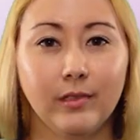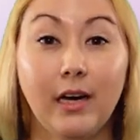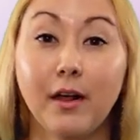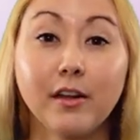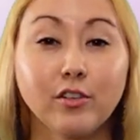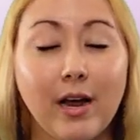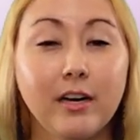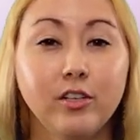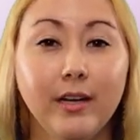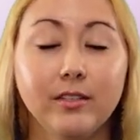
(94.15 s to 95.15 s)
Another
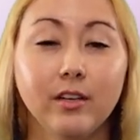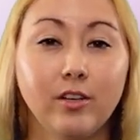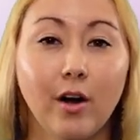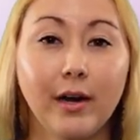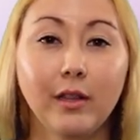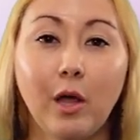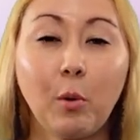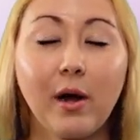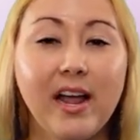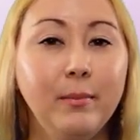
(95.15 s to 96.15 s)
strategy is to target
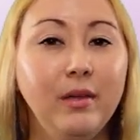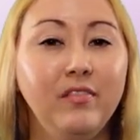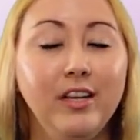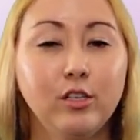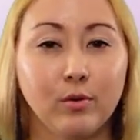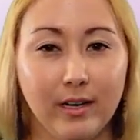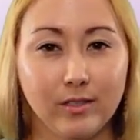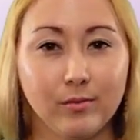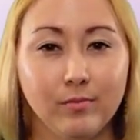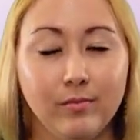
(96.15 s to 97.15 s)
lower ABV
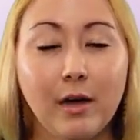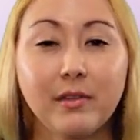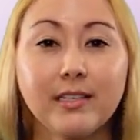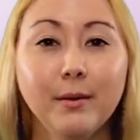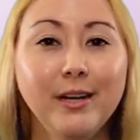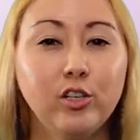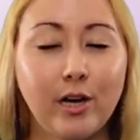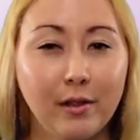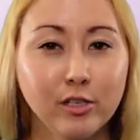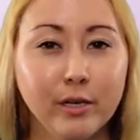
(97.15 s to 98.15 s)
drinks. Now, this can be
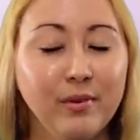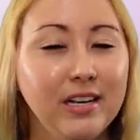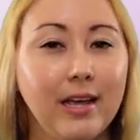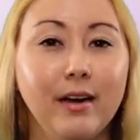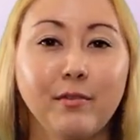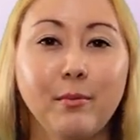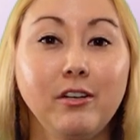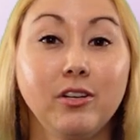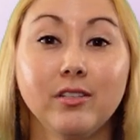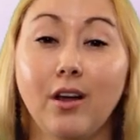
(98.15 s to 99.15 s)
challenging because that
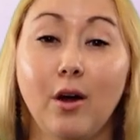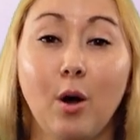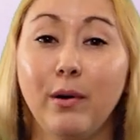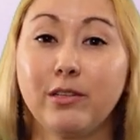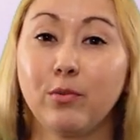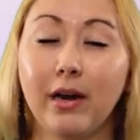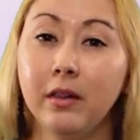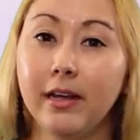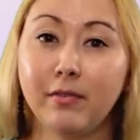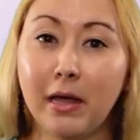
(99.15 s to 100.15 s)
information is not always
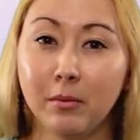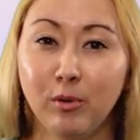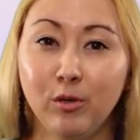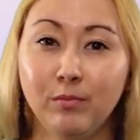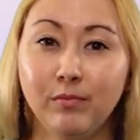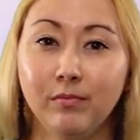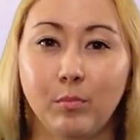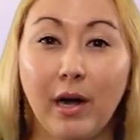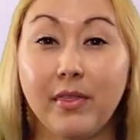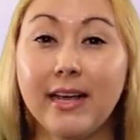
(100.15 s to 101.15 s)
readily available.
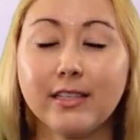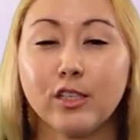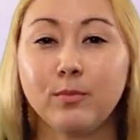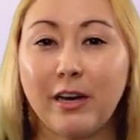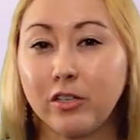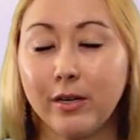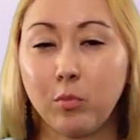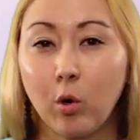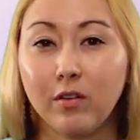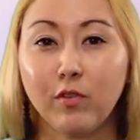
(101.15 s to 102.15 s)
But I think it's especially
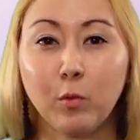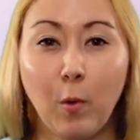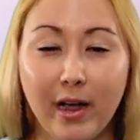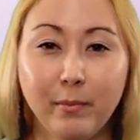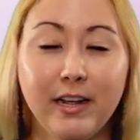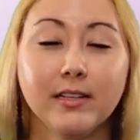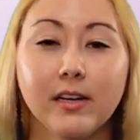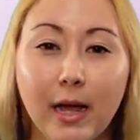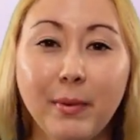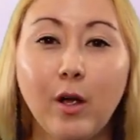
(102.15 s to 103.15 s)
important for wine because
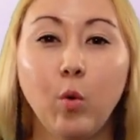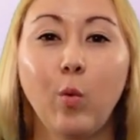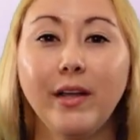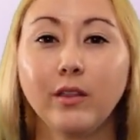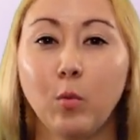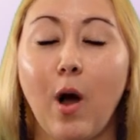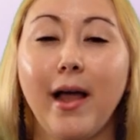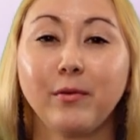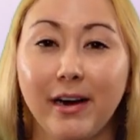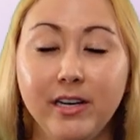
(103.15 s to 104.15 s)
there can be quite the
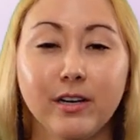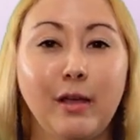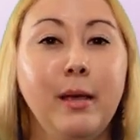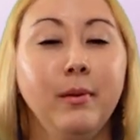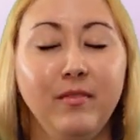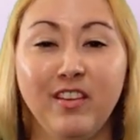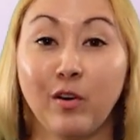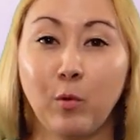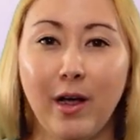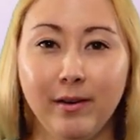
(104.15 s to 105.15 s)
wide range of ABV
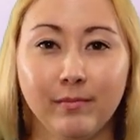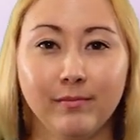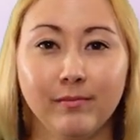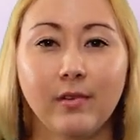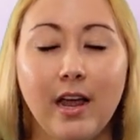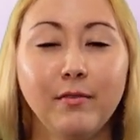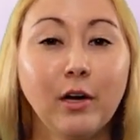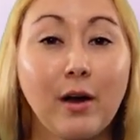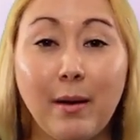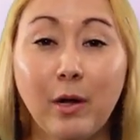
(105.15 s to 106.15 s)
for wine. And if
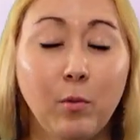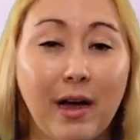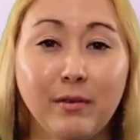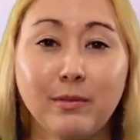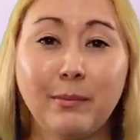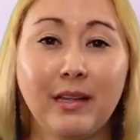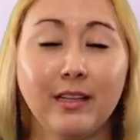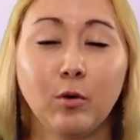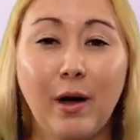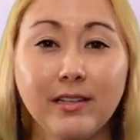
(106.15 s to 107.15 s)
you're grabbing a wine from something
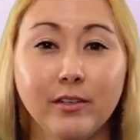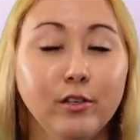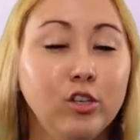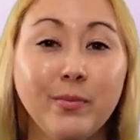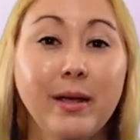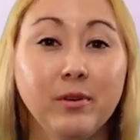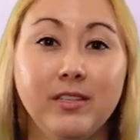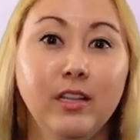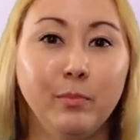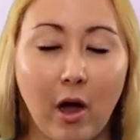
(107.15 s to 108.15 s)
like the wine cellar, you should be able to
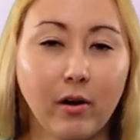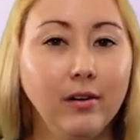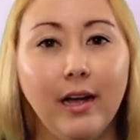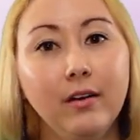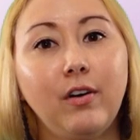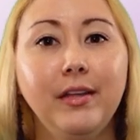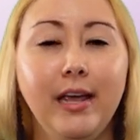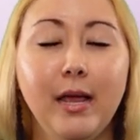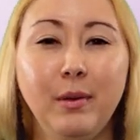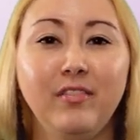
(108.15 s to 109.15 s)
see the bottle and find the
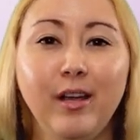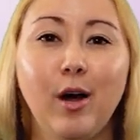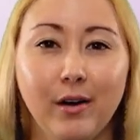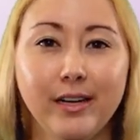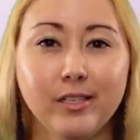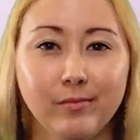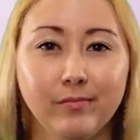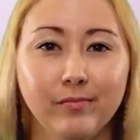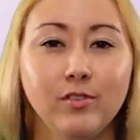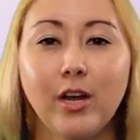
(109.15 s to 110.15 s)
ABV on it.
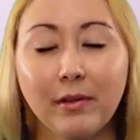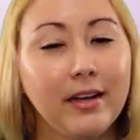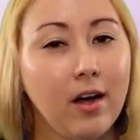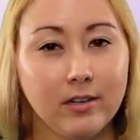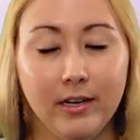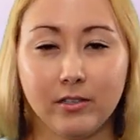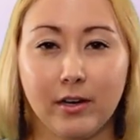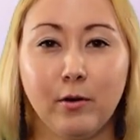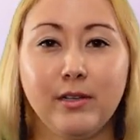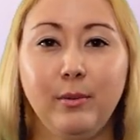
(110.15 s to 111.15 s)
Generally, cocktails
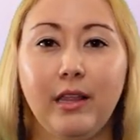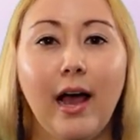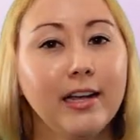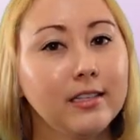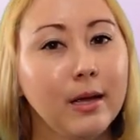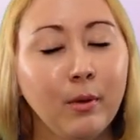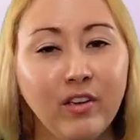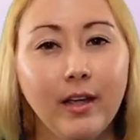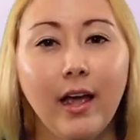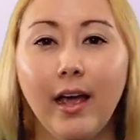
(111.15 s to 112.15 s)
are going to be the highest
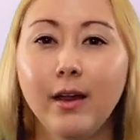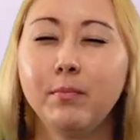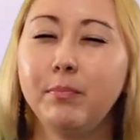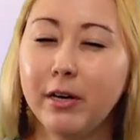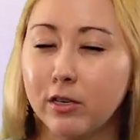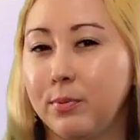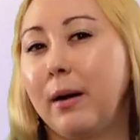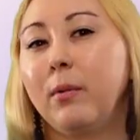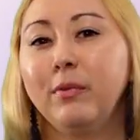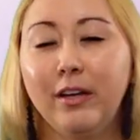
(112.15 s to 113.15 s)
ABV and beer's
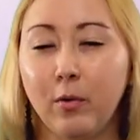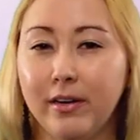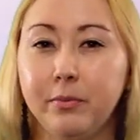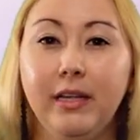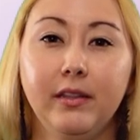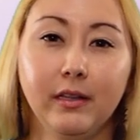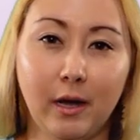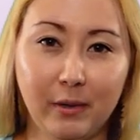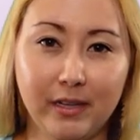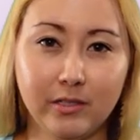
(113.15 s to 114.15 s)
probably going to be the
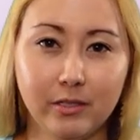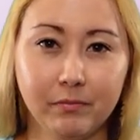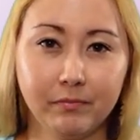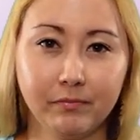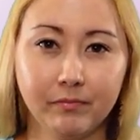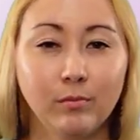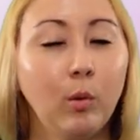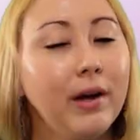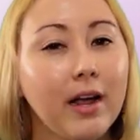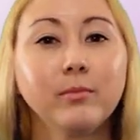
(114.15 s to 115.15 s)
lowest. But
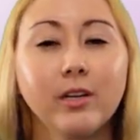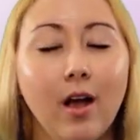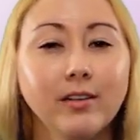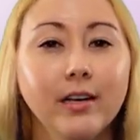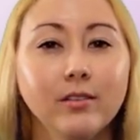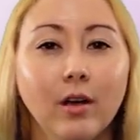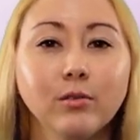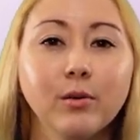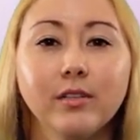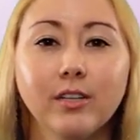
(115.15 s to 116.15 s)
when it comes to cocktails,
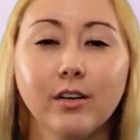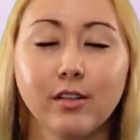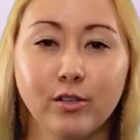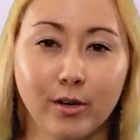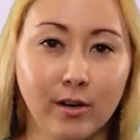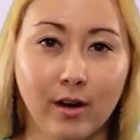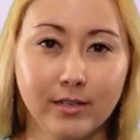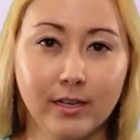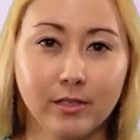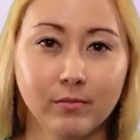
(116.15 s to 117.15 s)
also consider the sugar
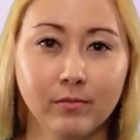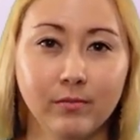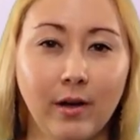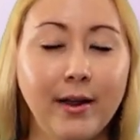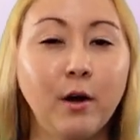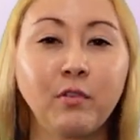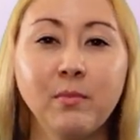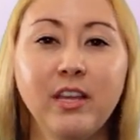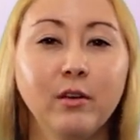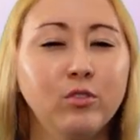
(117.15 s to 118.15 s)
content. I know for
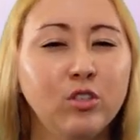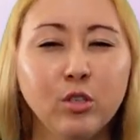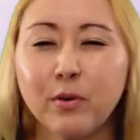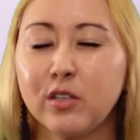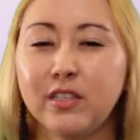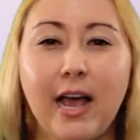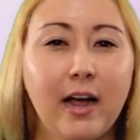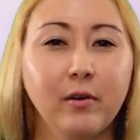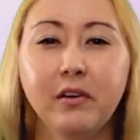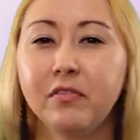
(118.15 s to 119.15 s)
me, those super
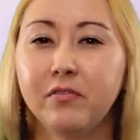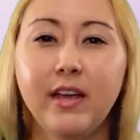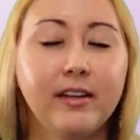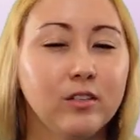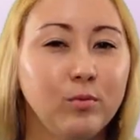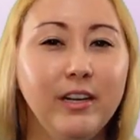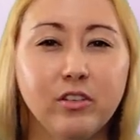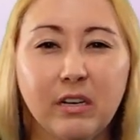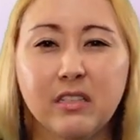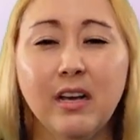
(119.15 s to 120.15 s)
saccharine fake sweet
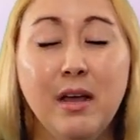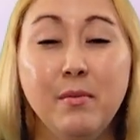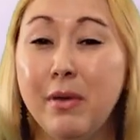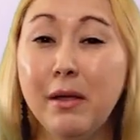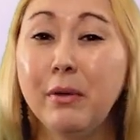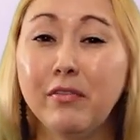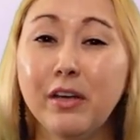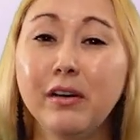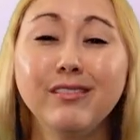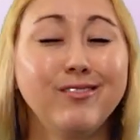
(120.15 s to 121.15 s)
drinks make me
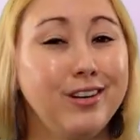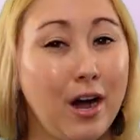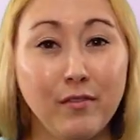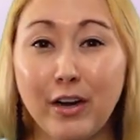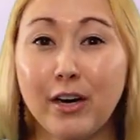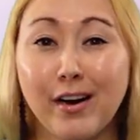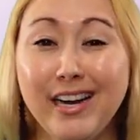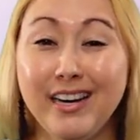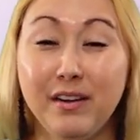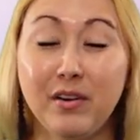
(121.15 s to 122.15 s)
feel not very
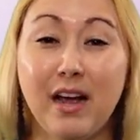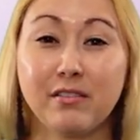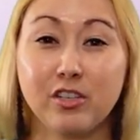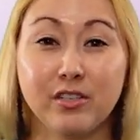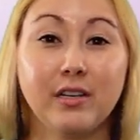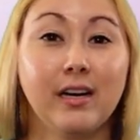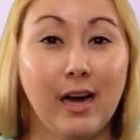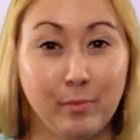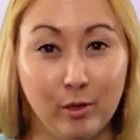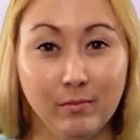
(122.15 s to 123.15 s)
great even after just a
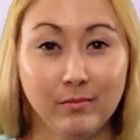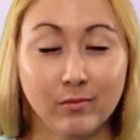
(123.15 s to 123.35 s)
couple.